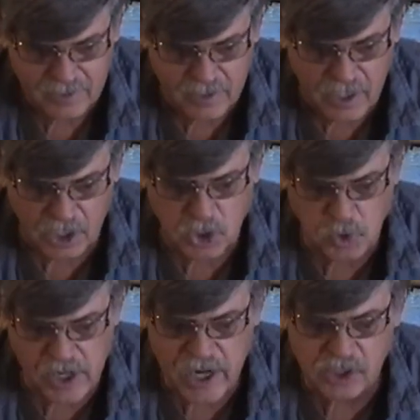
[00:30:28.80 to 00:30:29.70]
a
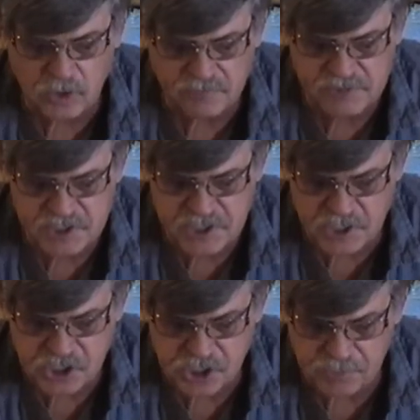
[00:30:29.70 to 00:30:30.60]
creator of
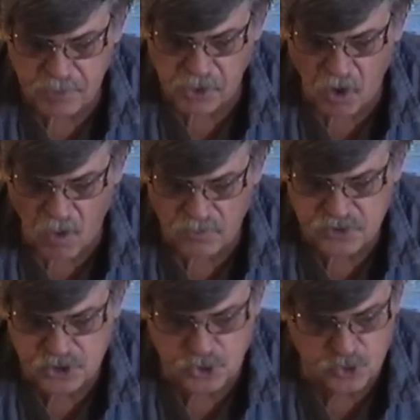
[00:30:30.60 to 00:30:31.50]
dissension among all the
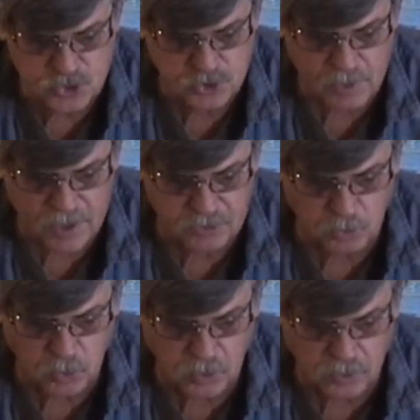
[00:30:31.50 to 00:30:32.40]
Jews throughout
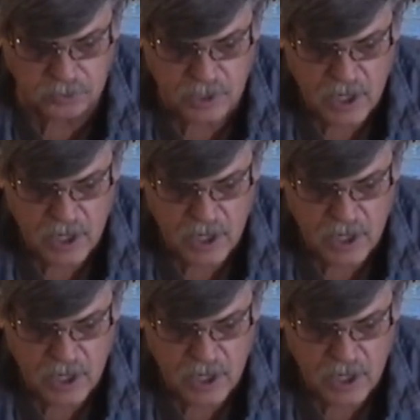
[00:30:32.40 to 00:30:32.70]
the world,